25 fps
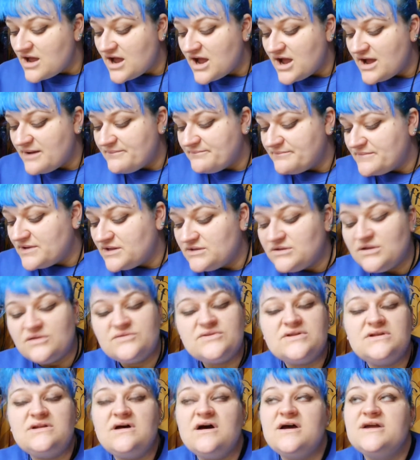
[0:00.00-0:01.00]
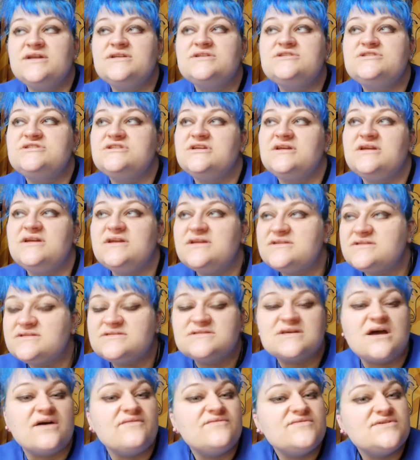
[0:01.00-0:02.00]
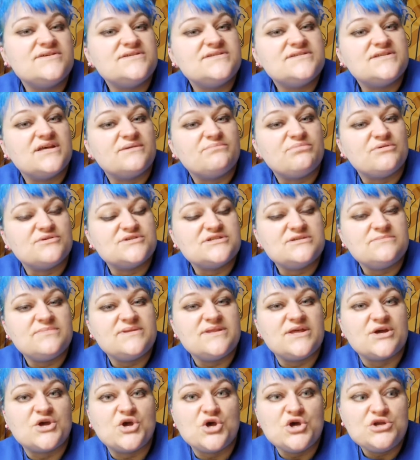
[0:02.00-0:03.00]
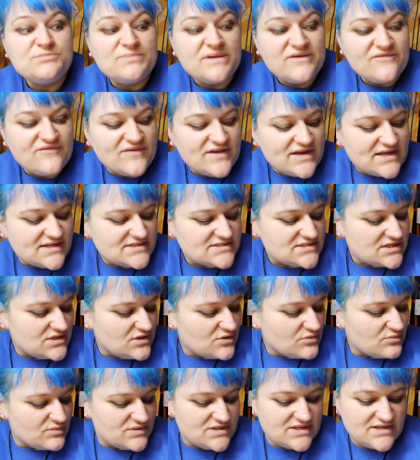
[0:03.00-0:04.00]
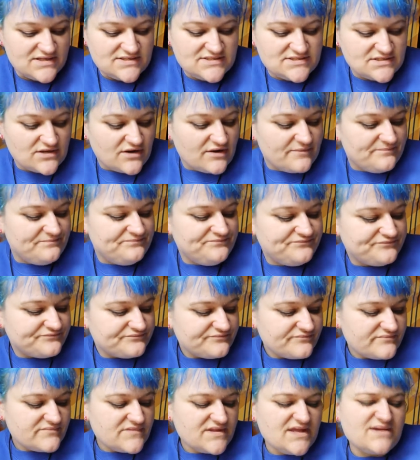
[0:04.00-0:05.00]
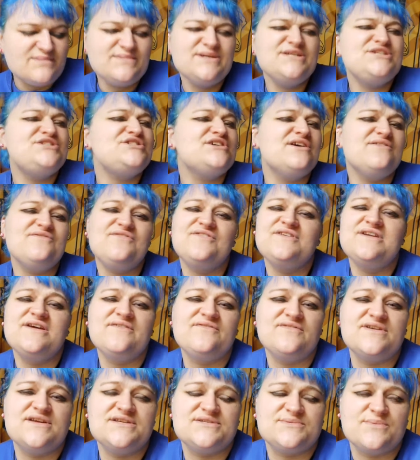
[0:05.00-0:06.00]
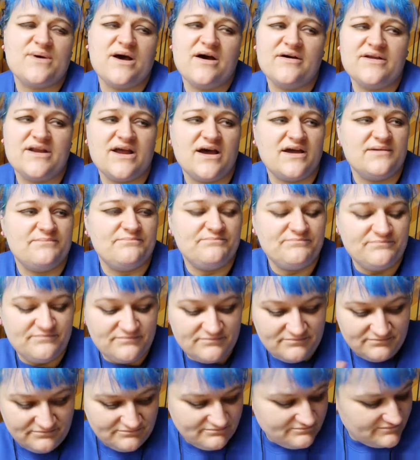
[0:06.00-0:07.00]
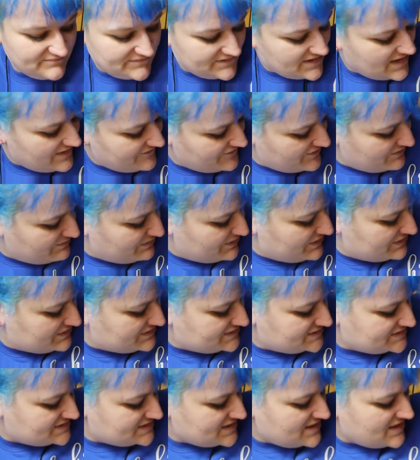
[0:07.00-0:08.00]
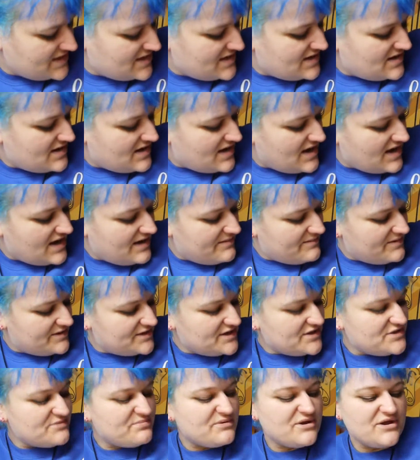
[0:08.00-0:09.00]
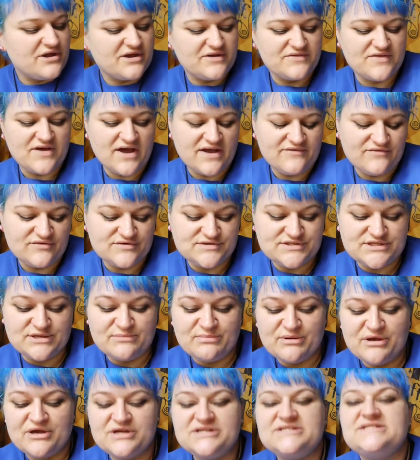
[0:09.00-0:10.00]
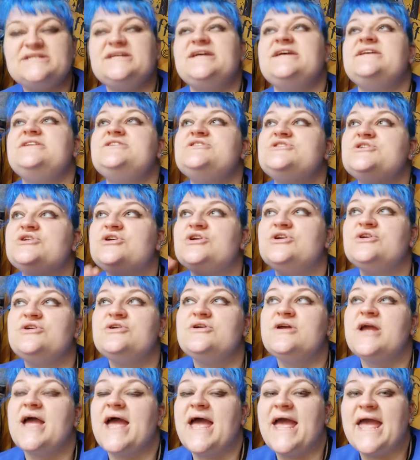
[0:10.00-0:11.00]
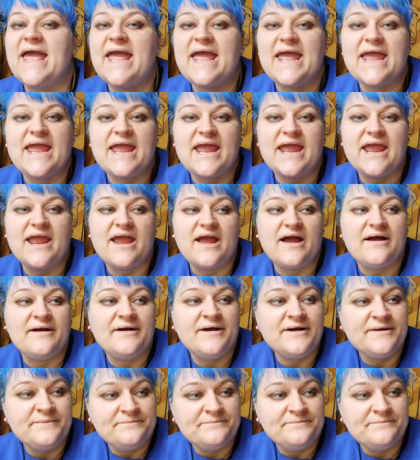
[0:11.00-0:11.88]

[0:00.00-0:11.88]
along the line she discovers that possibly there could be feelings along with it. So I mean, it's Jennifer Niven as well, and I love her books. Another book that I've also put into a